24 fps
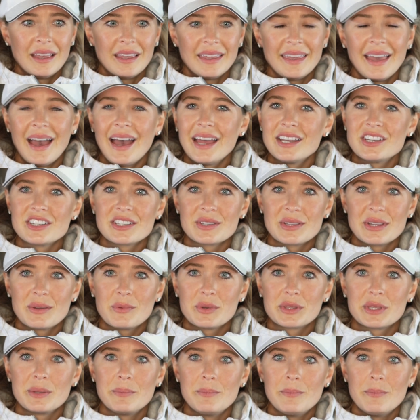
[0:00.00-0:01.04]
yeah, I just think
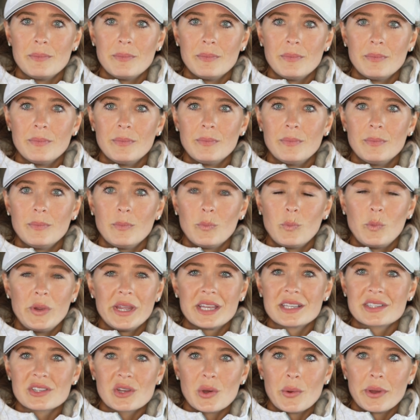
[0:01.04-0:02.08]
with the
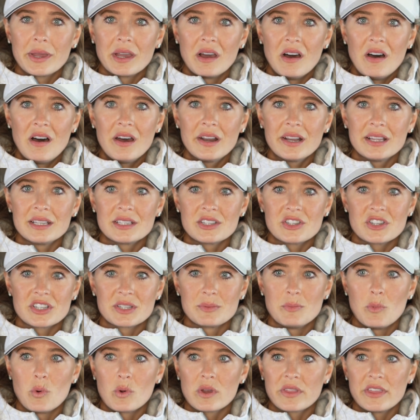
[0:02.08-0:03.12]
weeks going on, it's
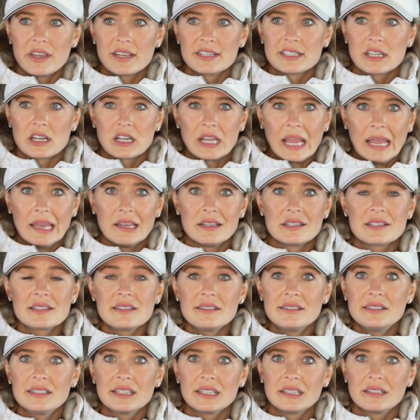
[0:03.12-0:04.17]
just more things are
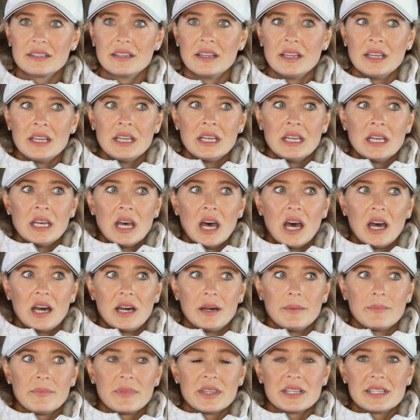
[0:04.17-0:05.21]
canceled, and
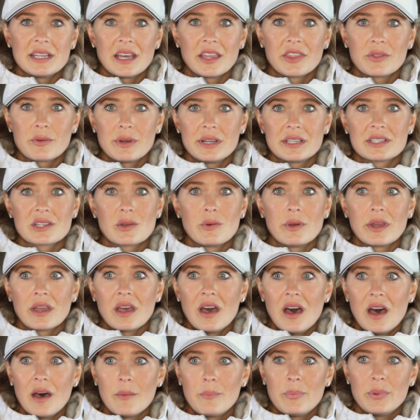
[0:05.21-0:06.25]
the death rate's going
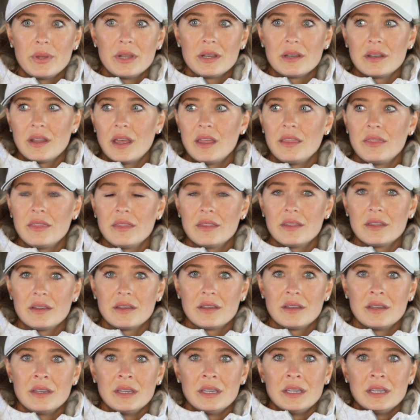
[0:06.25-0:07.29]
up, and
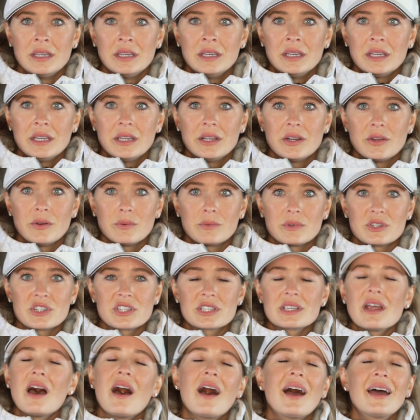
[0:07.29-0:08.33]
the,
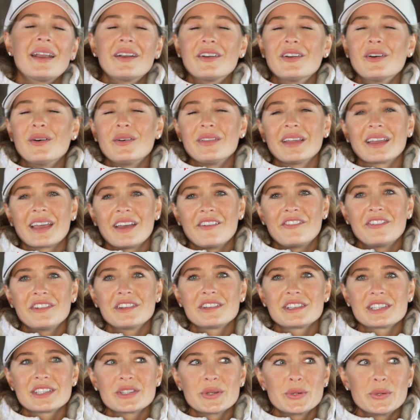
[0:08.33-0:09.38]
just, I don't know, like, I
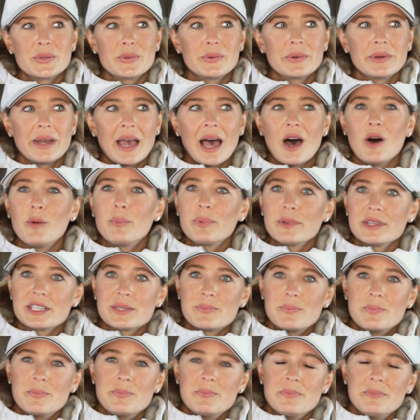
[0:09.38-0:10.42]
feel so helpless
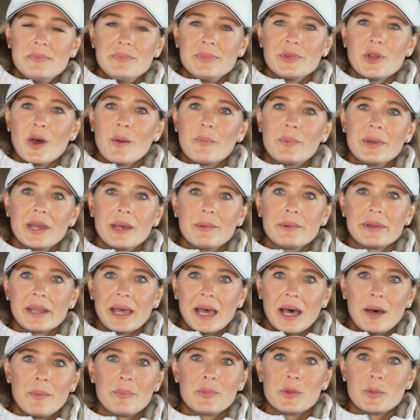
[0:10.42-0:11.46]
not being able to
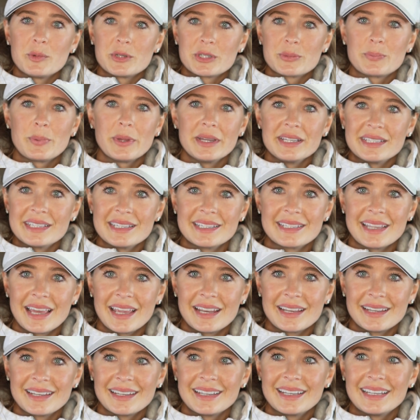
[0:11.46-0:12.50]
help those places
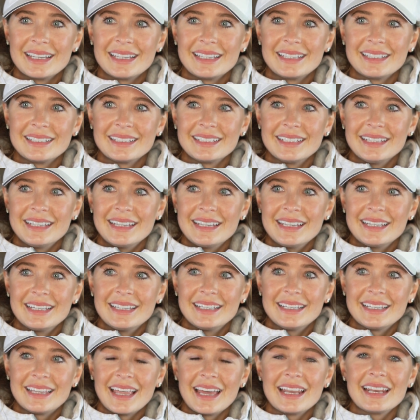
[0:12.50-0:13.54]
that
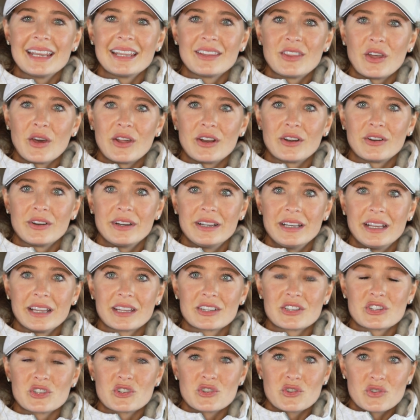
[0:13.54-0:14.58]
are in
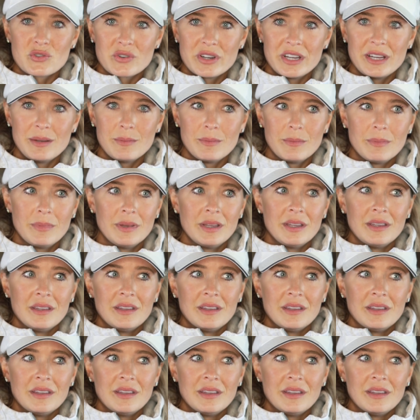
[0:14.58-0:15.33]
extreme